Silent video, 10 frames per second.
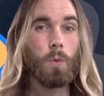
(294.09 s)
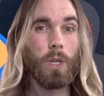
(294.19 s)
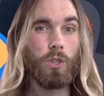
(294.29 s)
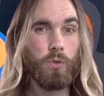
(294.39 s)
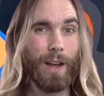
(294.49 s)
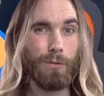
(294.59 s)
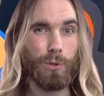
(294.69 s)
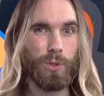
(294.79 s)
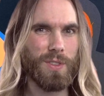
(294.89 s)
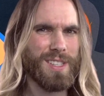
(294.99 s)
we travel
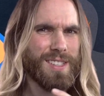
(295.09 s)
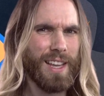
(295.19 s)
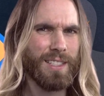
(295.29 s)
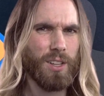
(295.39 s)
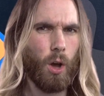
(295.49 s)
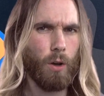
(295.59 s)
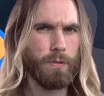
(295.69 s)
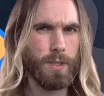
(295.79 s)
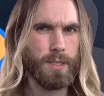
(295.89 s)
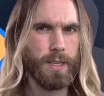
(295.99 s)
to the center
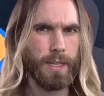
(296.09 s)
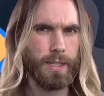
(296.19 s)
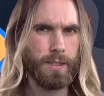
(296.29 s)
of the seed,